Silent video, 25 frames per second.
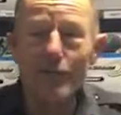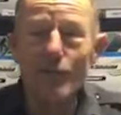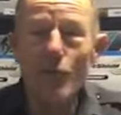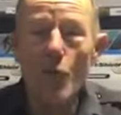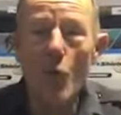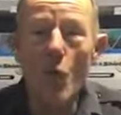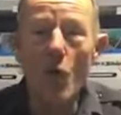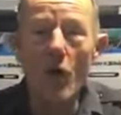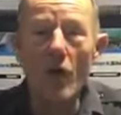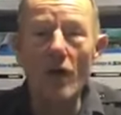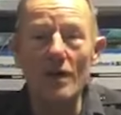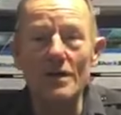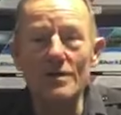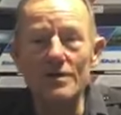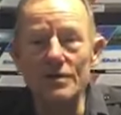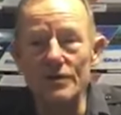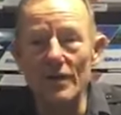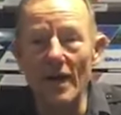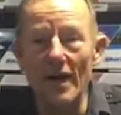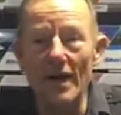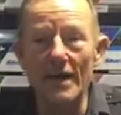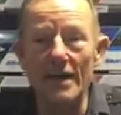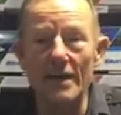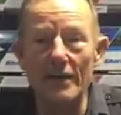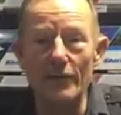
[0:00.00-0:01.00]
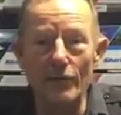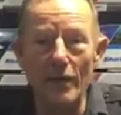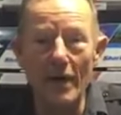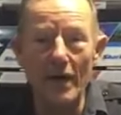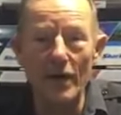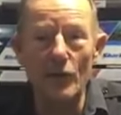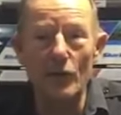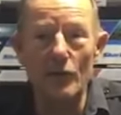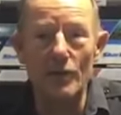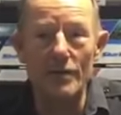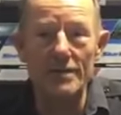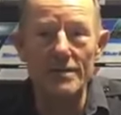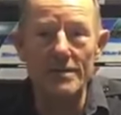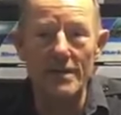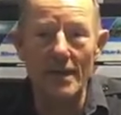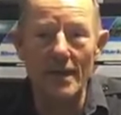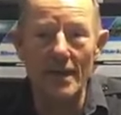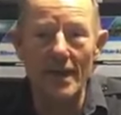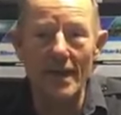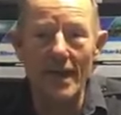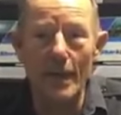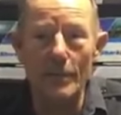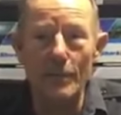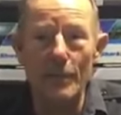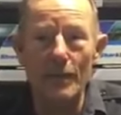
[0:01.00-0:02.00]
four Australian records and
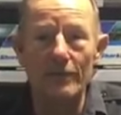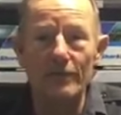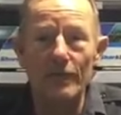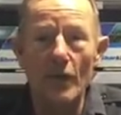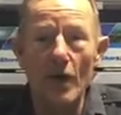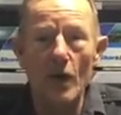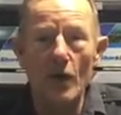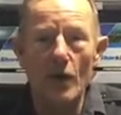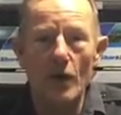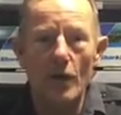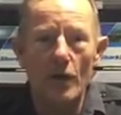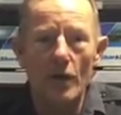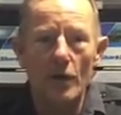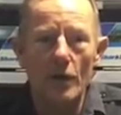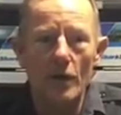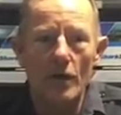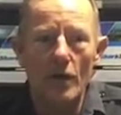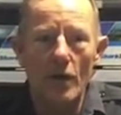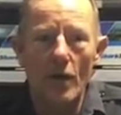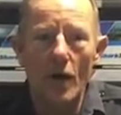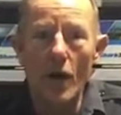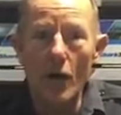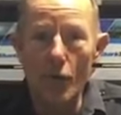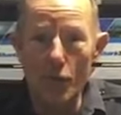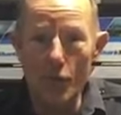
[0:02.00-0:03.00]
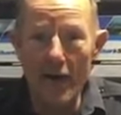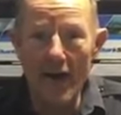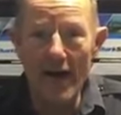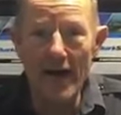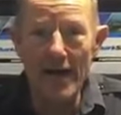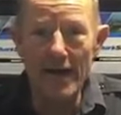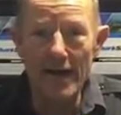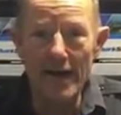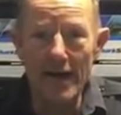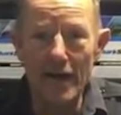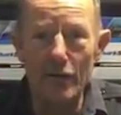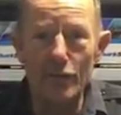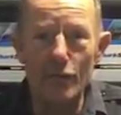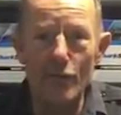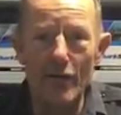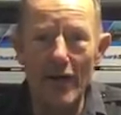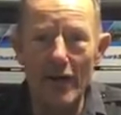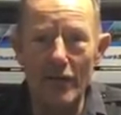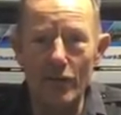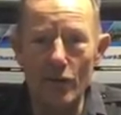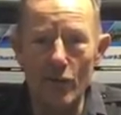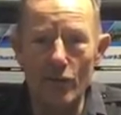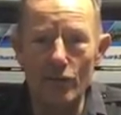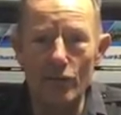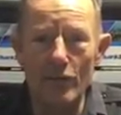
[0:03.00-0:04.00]
a couple of Iranian
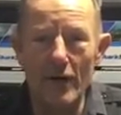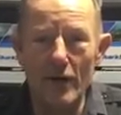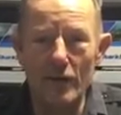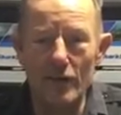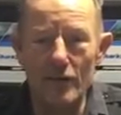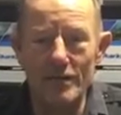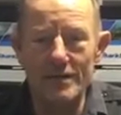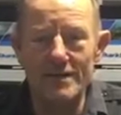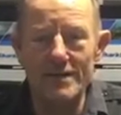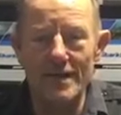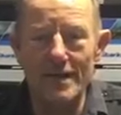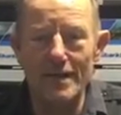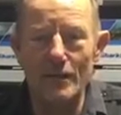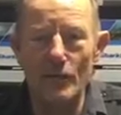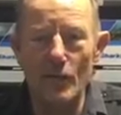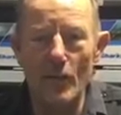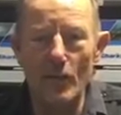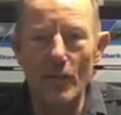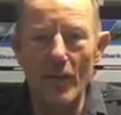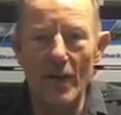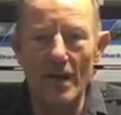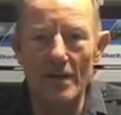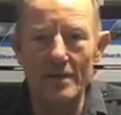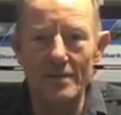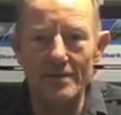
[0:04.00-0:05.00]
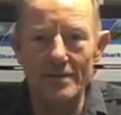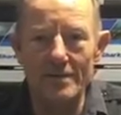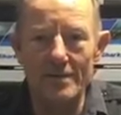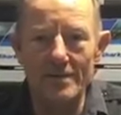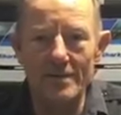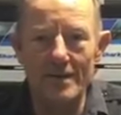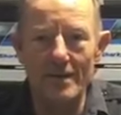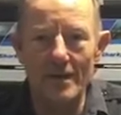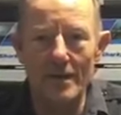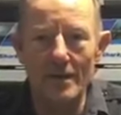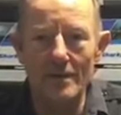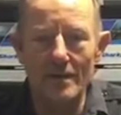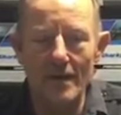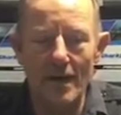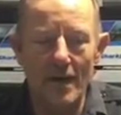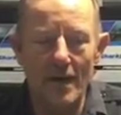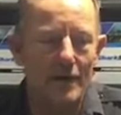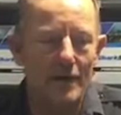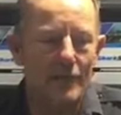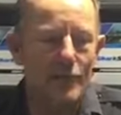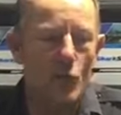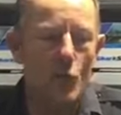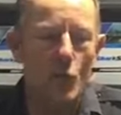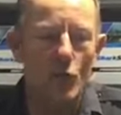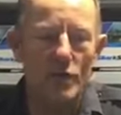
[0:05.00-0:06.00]
records under my belt. You know?
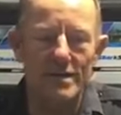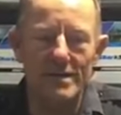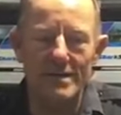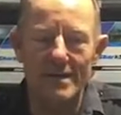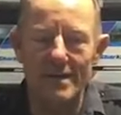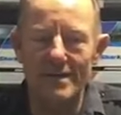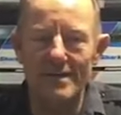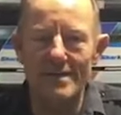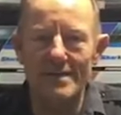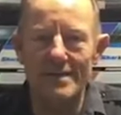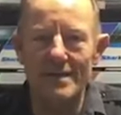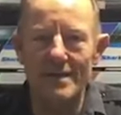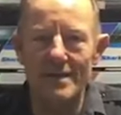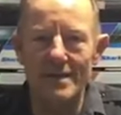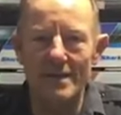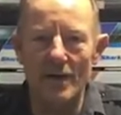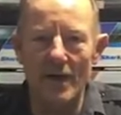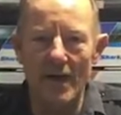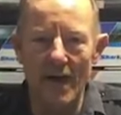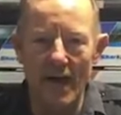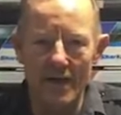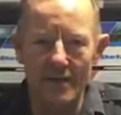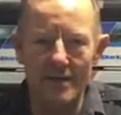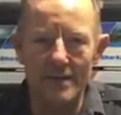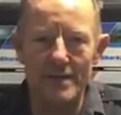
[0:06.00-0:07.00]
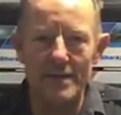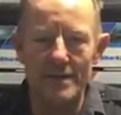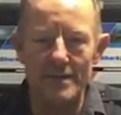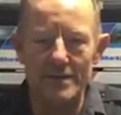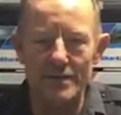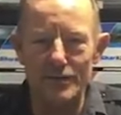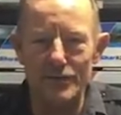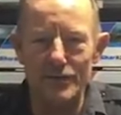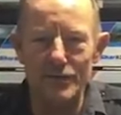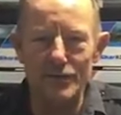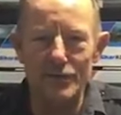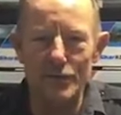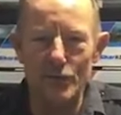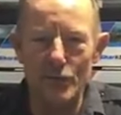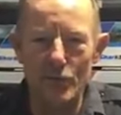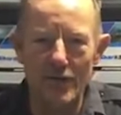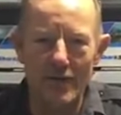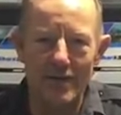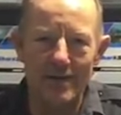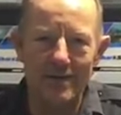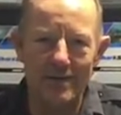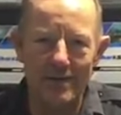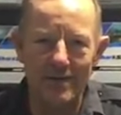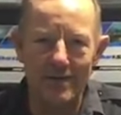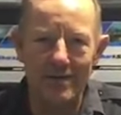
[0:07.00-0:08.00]
And of course, it's the athletes who do the
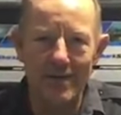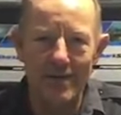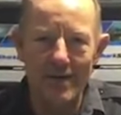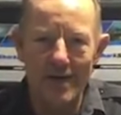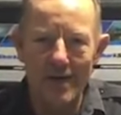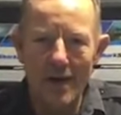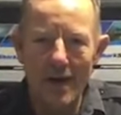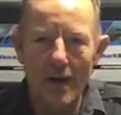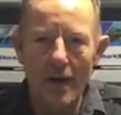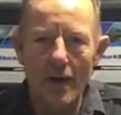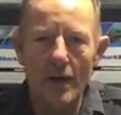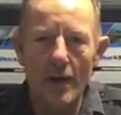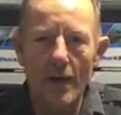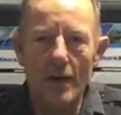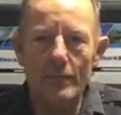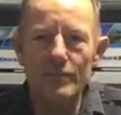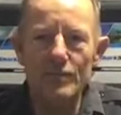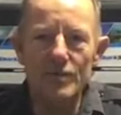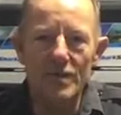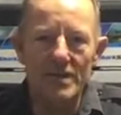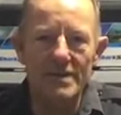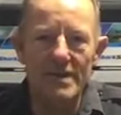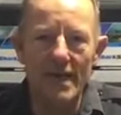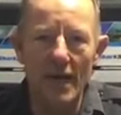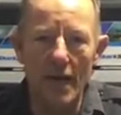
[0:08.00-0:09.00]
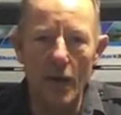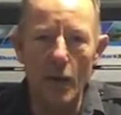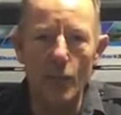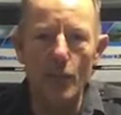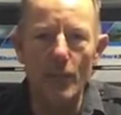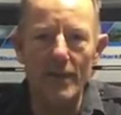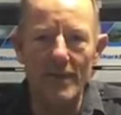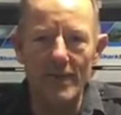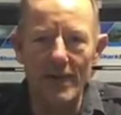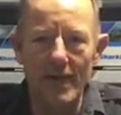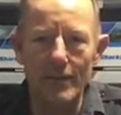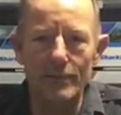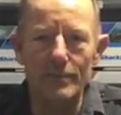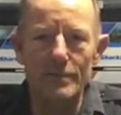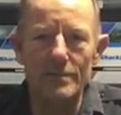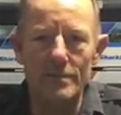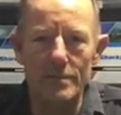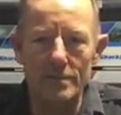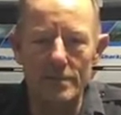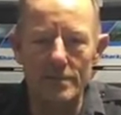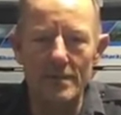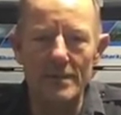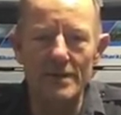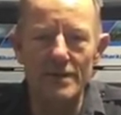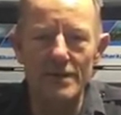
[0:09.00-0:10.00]
work, and I'm just helping them
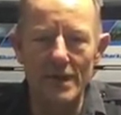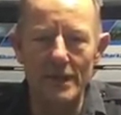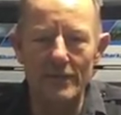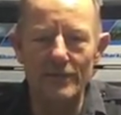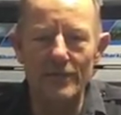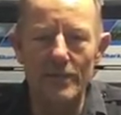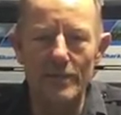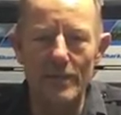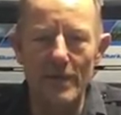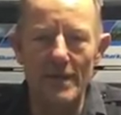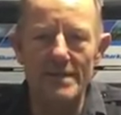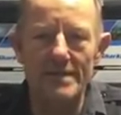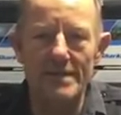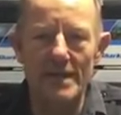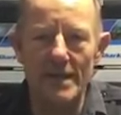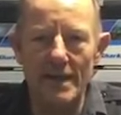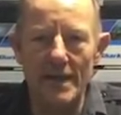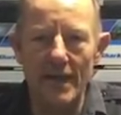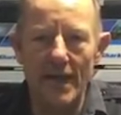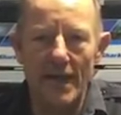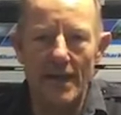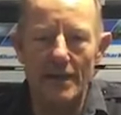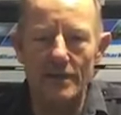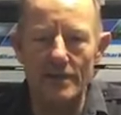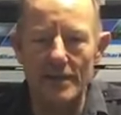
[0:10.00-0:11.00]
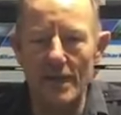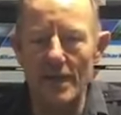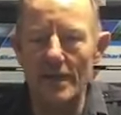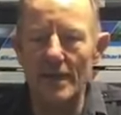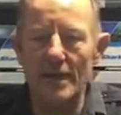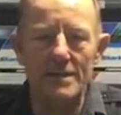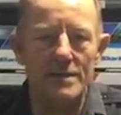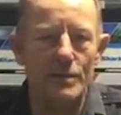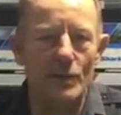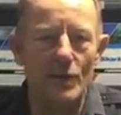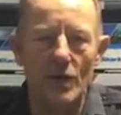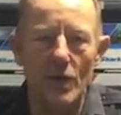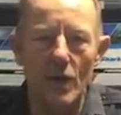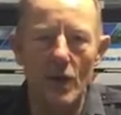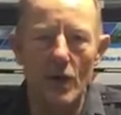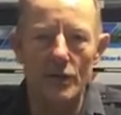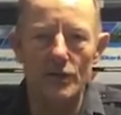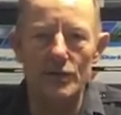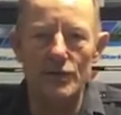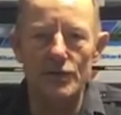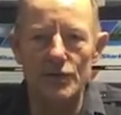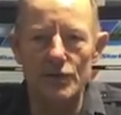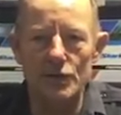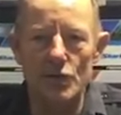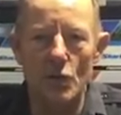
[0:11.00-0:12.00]
to achieve the best they can. You know? That's what a
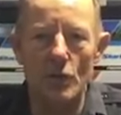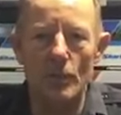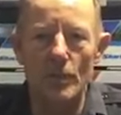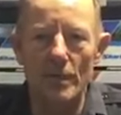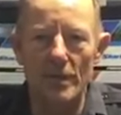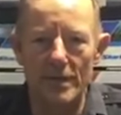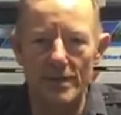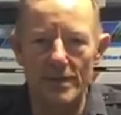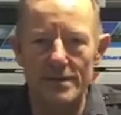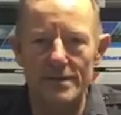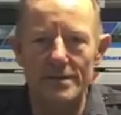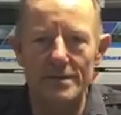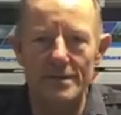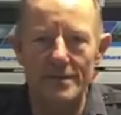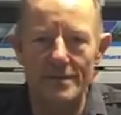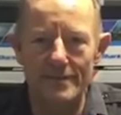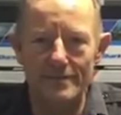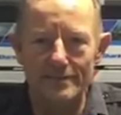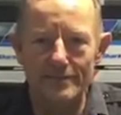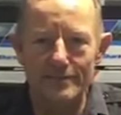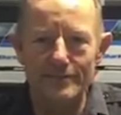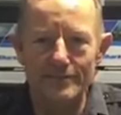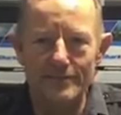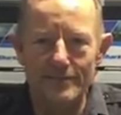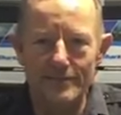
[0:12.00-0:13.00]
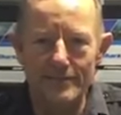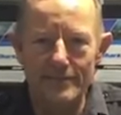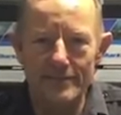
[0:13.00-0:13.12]
coach's job is.